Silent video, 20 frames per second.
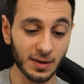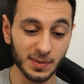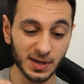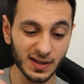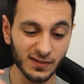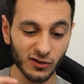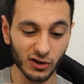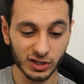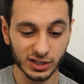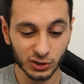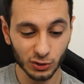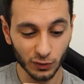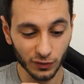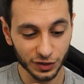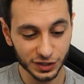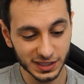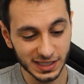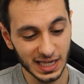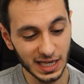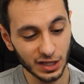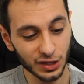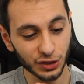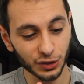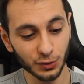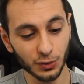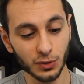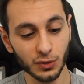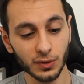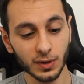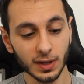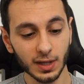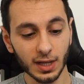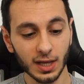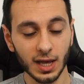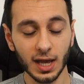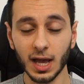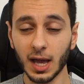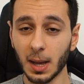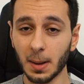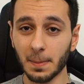I mean, they've got a sort of see-through
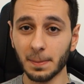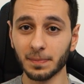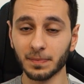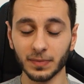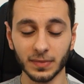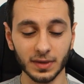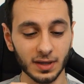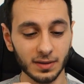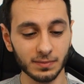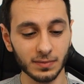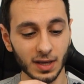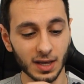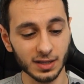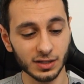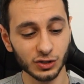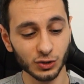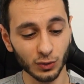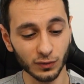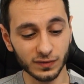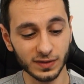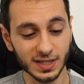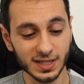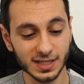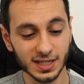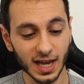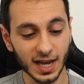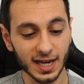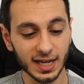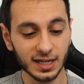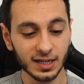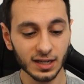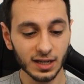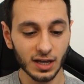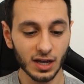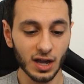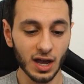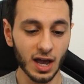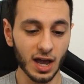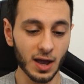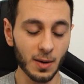sort of design
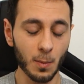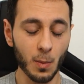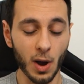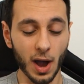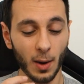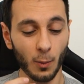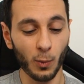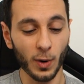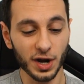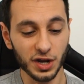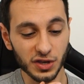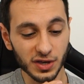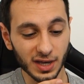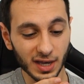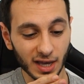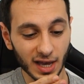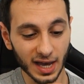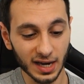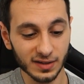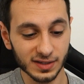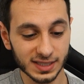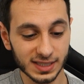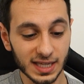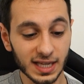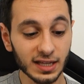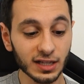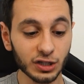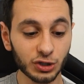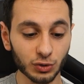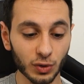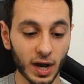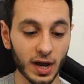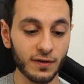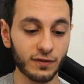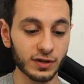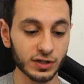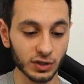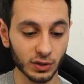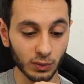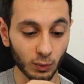where you can kind of see the
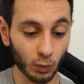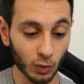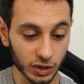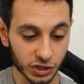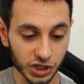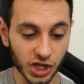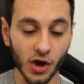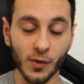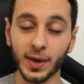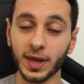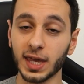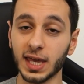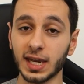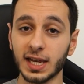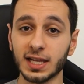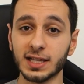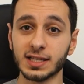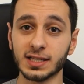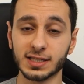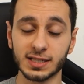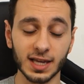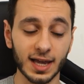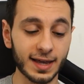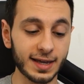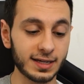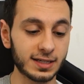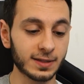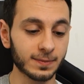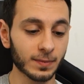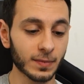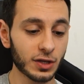drivers and what's going in inside.